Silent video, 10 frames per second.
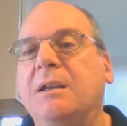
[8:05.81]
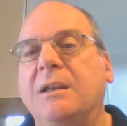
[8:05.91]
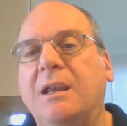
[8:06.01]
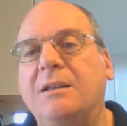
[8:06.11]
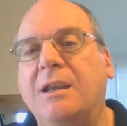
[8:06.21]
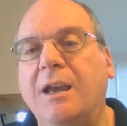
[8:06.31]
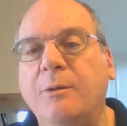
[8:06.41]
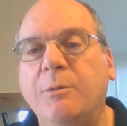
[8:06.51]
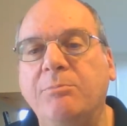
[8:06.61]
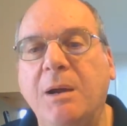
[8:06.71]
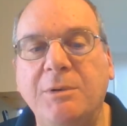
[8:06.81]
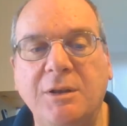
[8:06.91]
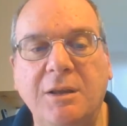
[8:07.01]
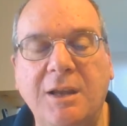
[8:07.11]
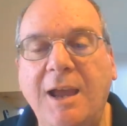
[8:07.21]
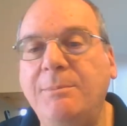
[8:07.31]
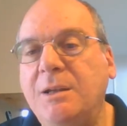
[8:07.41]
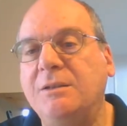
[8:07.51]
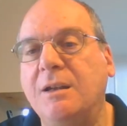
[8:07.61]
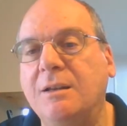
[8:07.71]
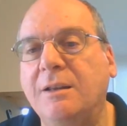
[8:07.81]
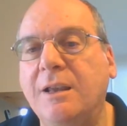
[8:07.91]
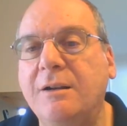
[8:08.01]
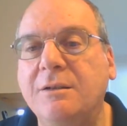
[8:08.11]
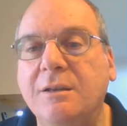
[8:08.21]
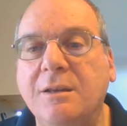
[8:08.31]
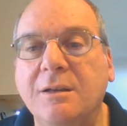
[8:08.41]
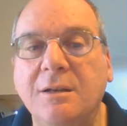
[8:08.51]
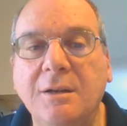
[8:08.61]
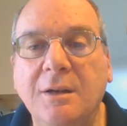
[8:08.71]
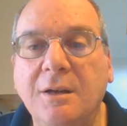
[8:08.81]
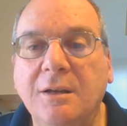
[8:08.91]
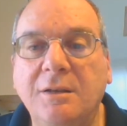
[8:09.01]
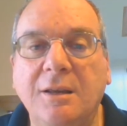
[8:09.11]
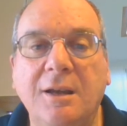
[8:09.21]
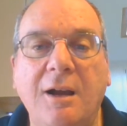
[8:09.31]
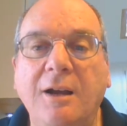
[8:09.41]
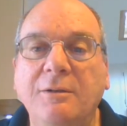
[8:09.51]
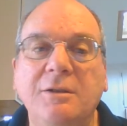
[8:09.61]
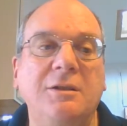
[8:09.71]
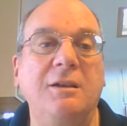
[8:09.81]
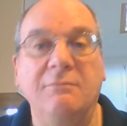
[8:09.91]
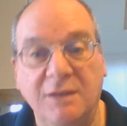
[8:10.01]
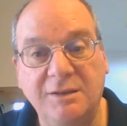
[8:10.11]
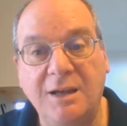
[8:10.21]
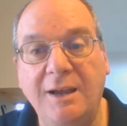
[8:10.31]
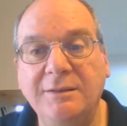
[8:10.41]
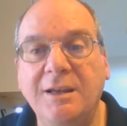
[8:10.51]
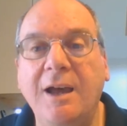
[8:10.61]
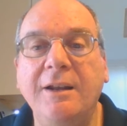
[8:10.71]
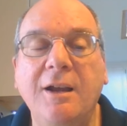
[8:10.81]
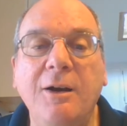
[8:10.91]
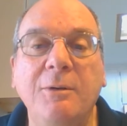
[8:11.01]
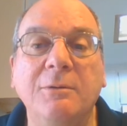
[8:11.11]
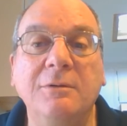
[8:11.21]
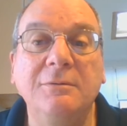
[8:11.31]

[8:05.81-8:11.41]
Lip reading: Get together with members of the cabinet, send a letter to the Congress saying, this guy's got to go.